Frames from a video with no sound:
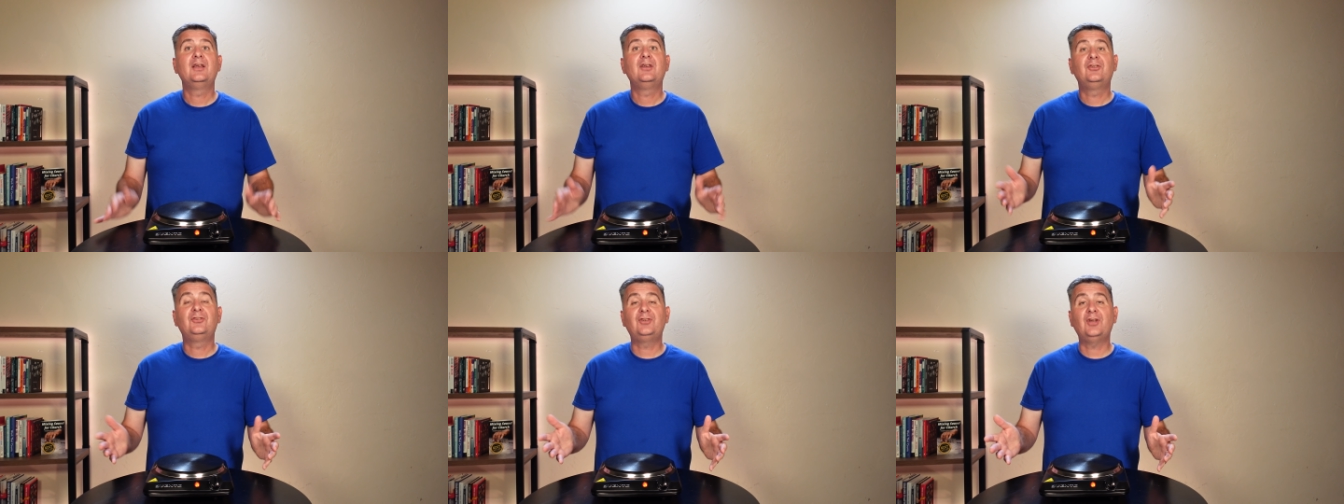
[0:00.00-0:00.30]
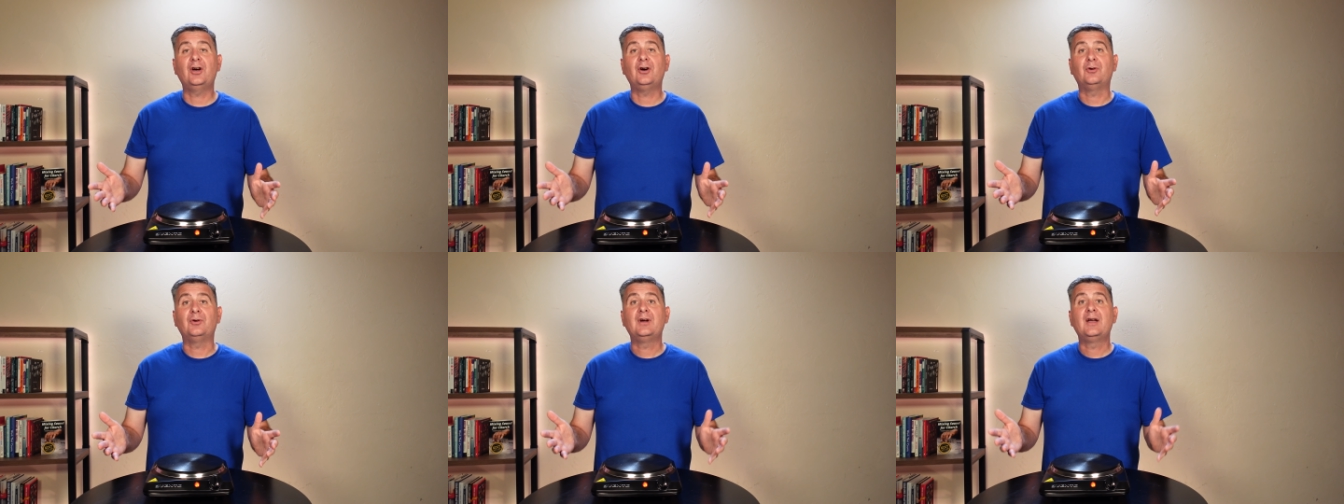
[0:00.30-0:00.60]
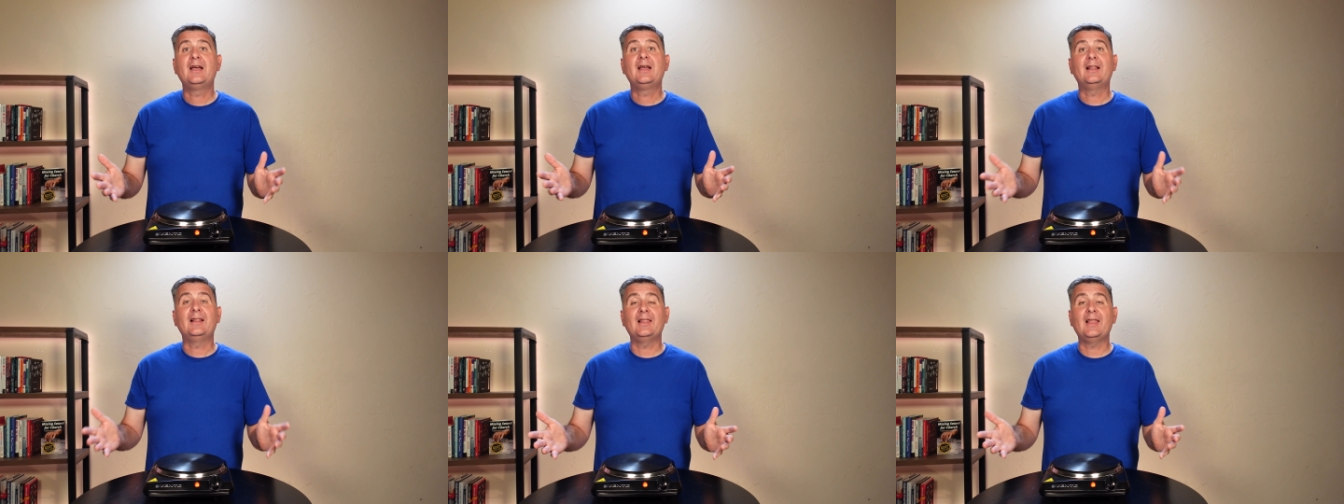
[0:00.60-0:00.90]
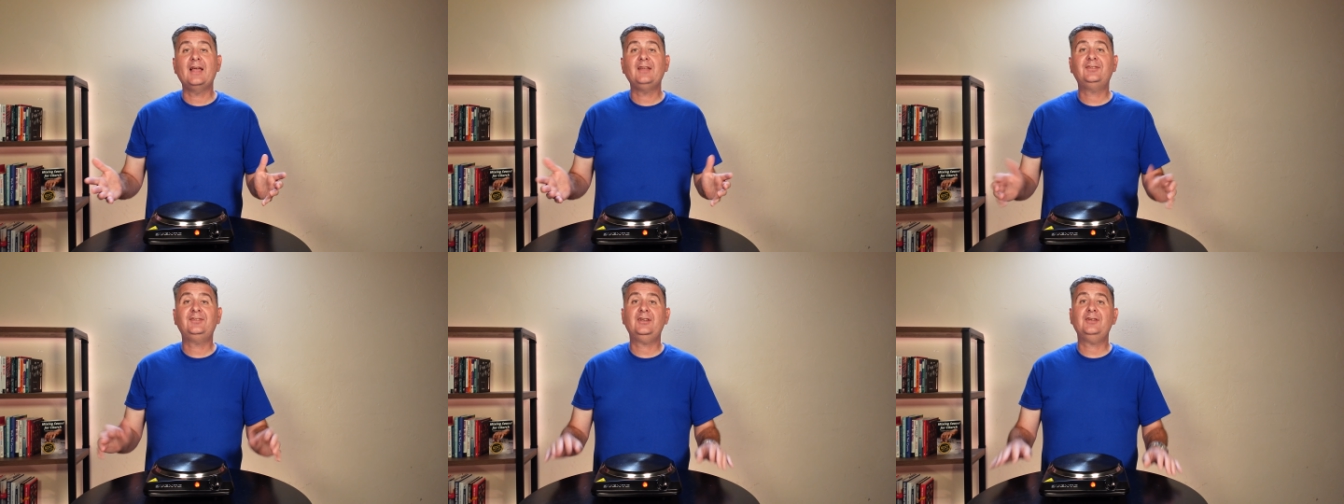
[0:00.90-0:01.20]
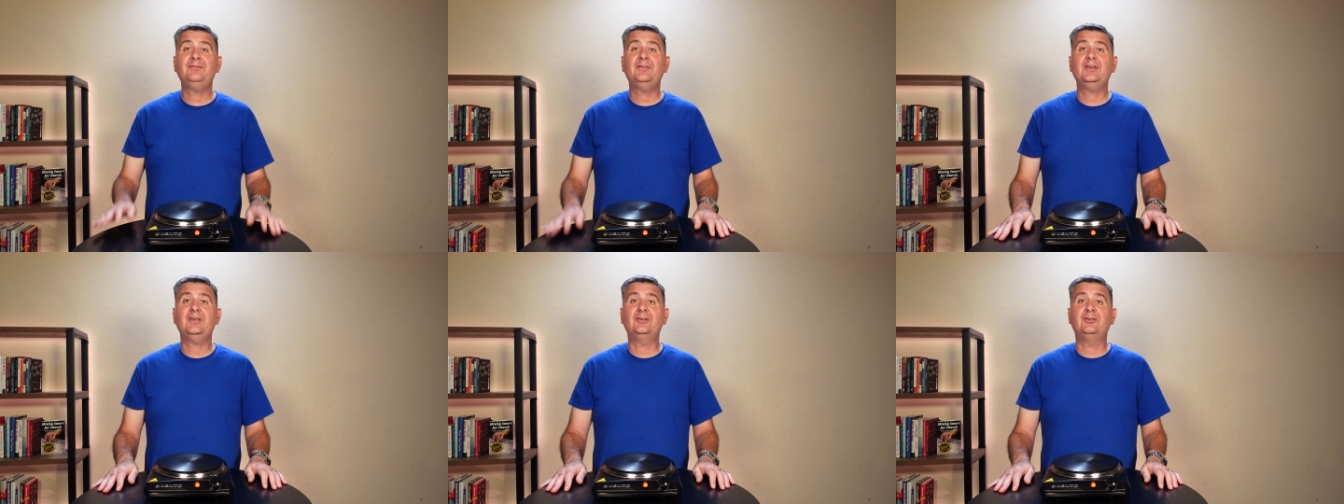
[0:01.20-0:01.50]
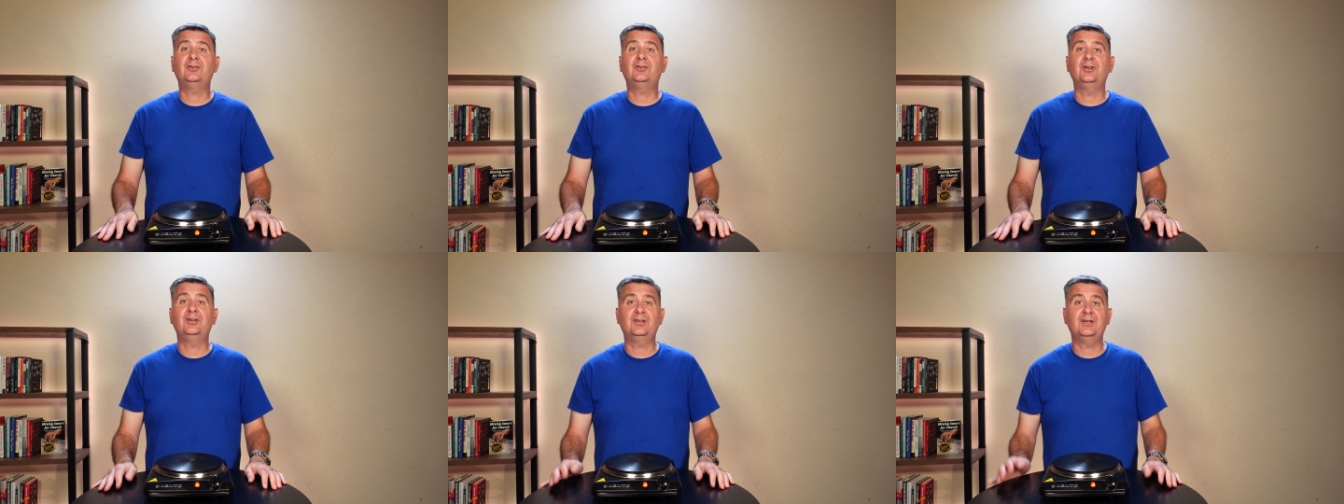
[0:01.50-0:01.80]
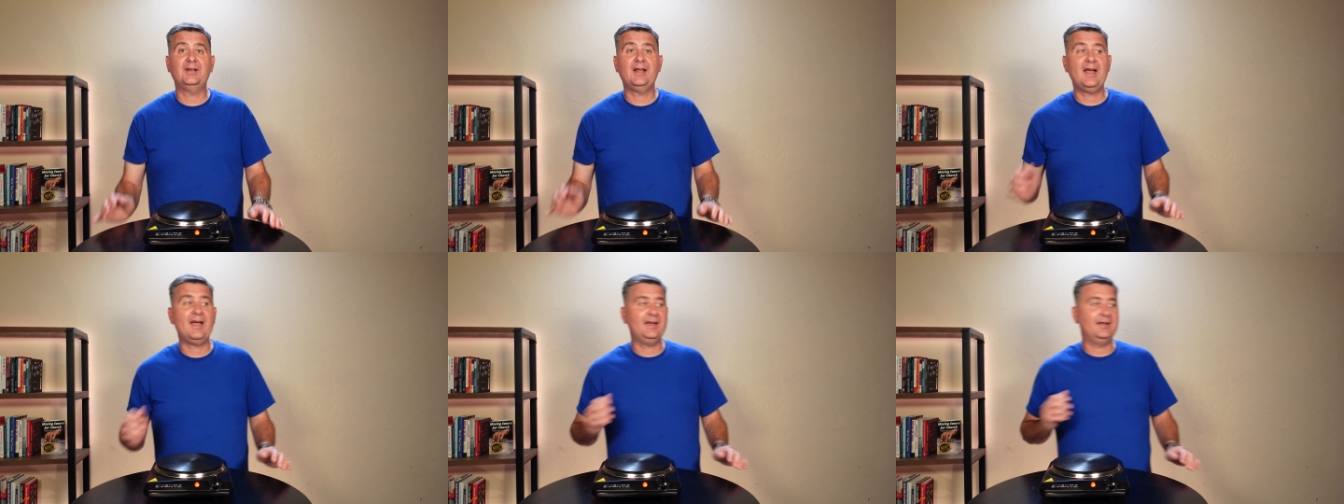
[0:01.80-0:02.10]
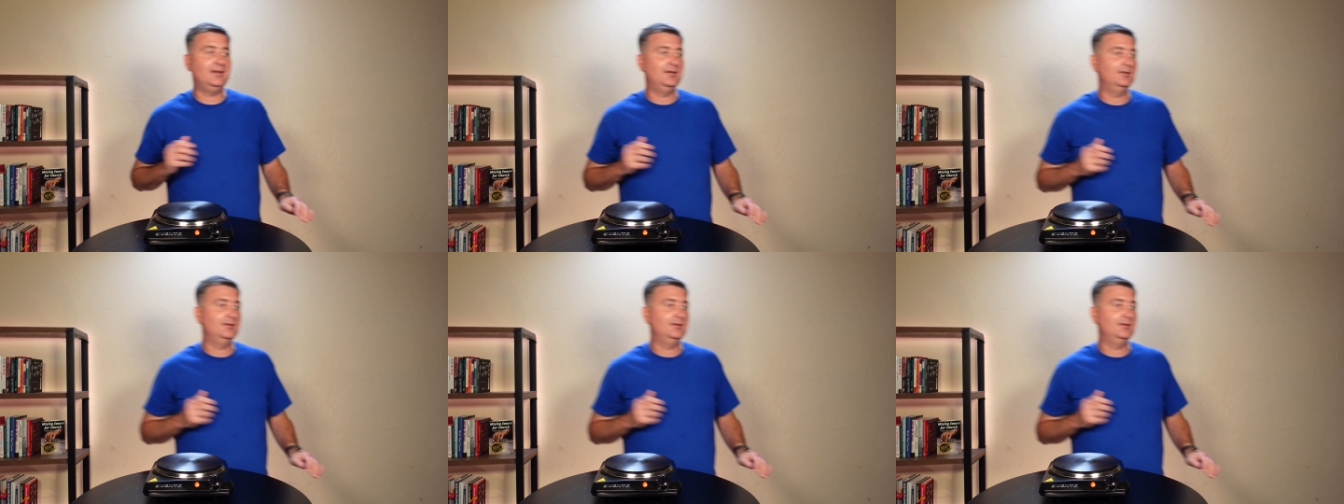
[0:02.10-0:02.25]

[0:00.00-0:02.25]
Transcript: So let's see if it can cook an egg.